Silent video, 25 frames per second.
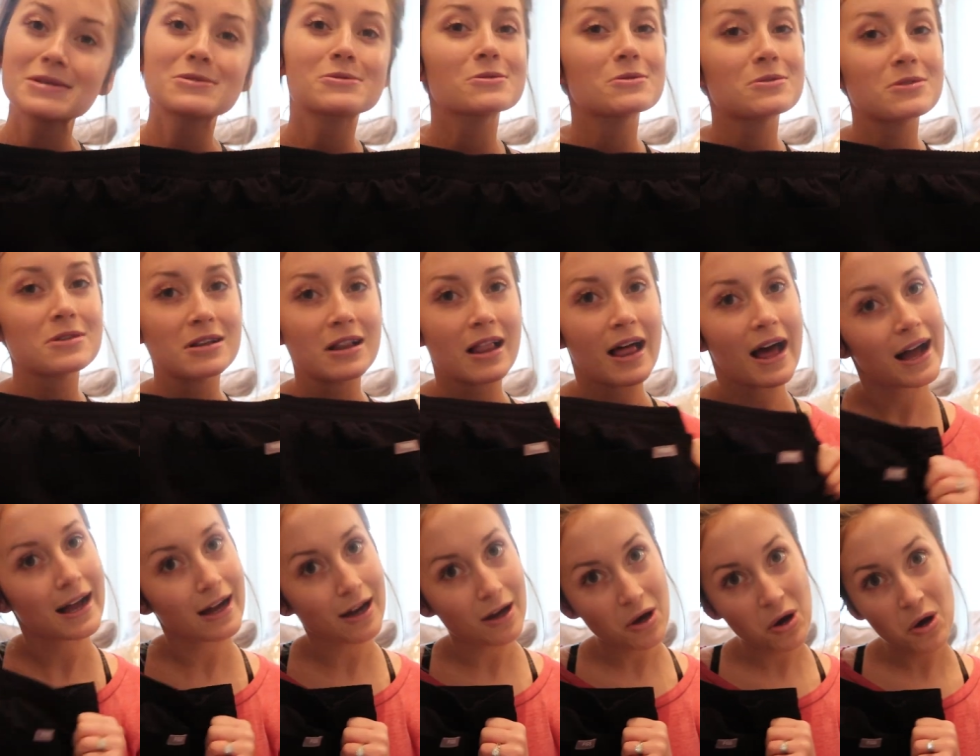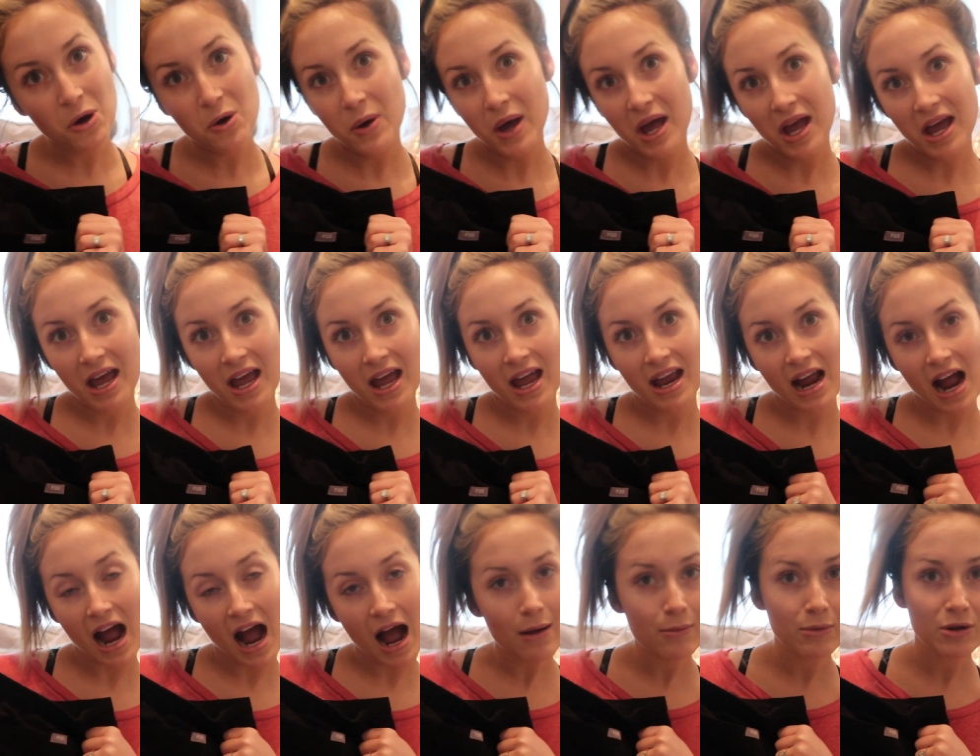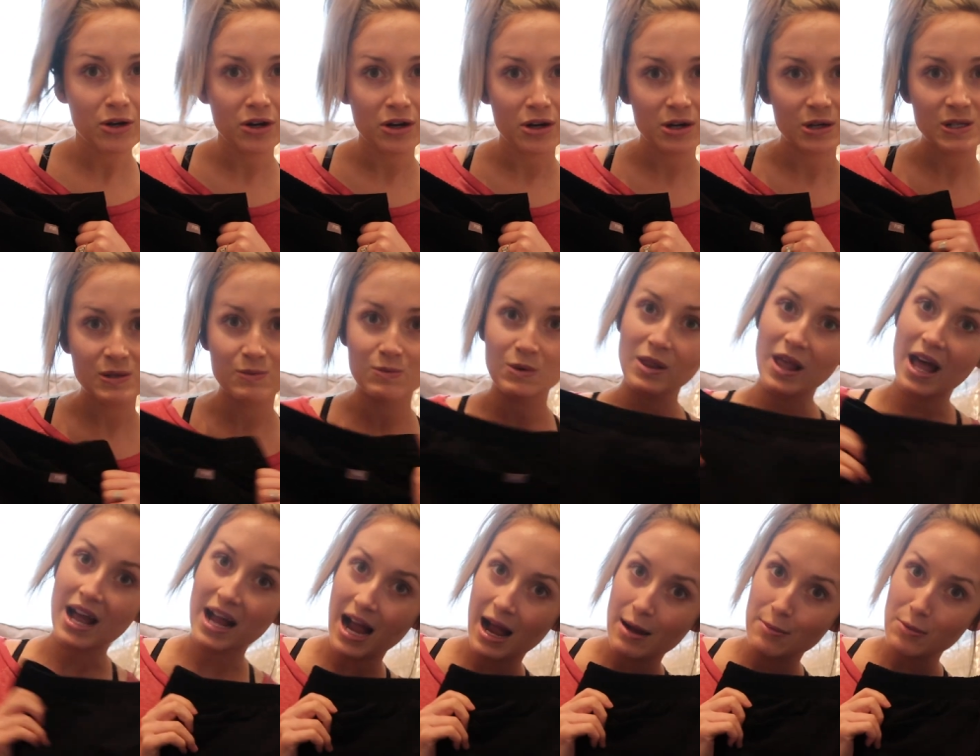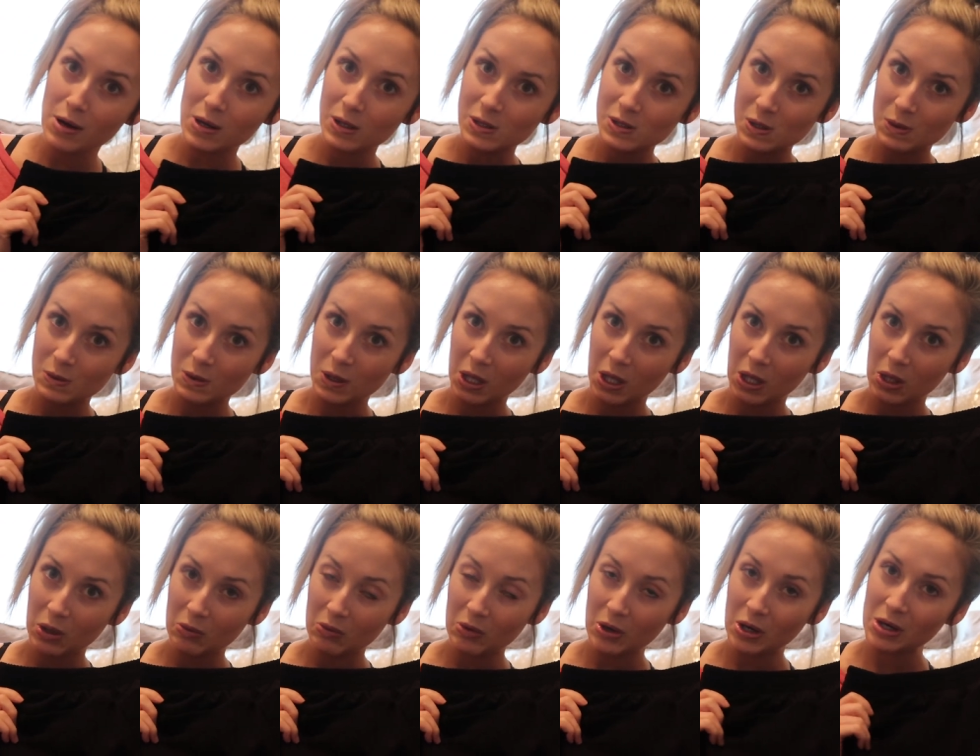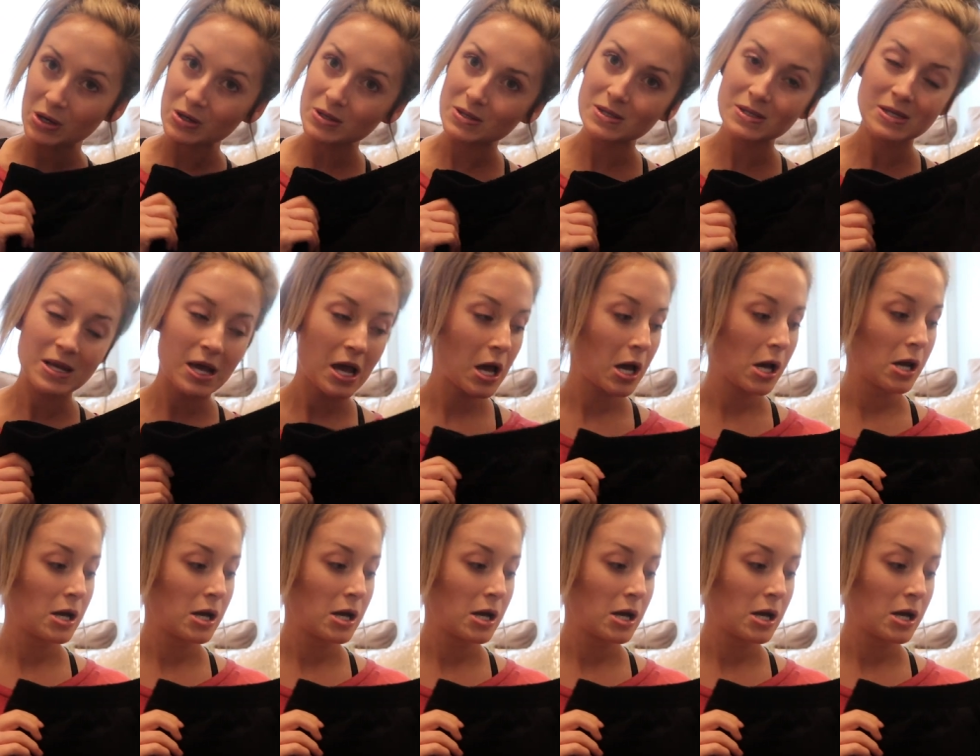These are the like, oh hey, I'm a nurse, but like I'm also a cute nurse.